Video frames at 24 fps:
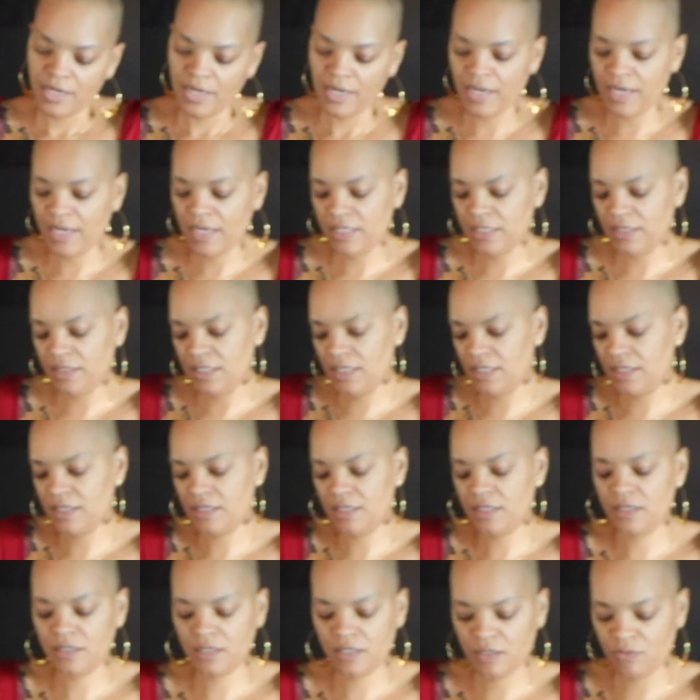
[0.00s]
And
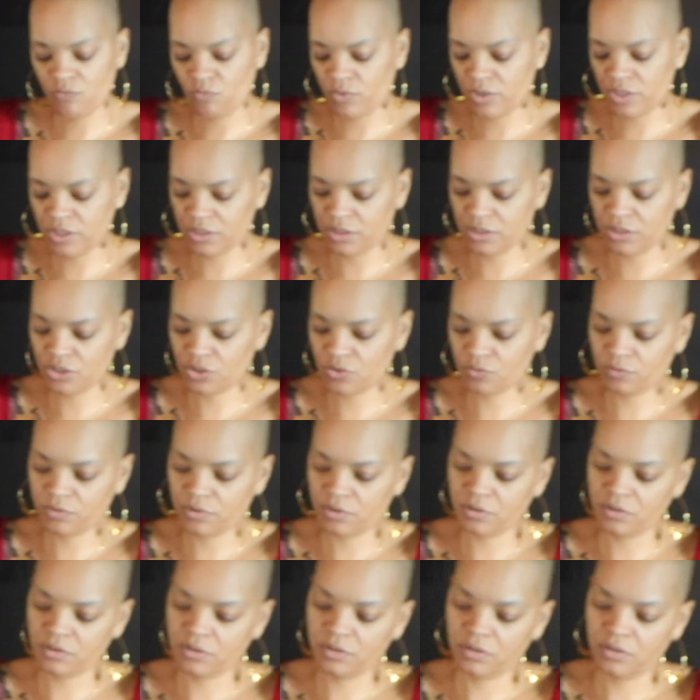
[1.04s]
then what is this
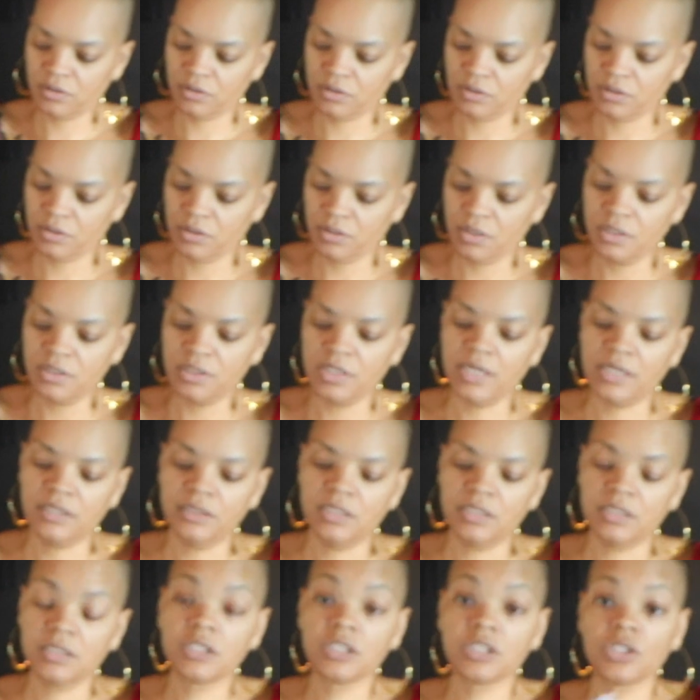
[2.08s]
one? Yeah,
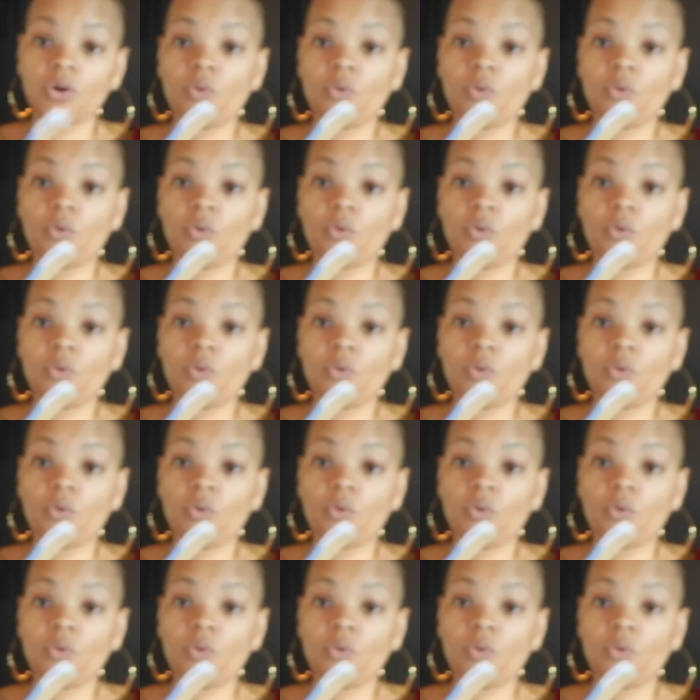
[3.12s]
this is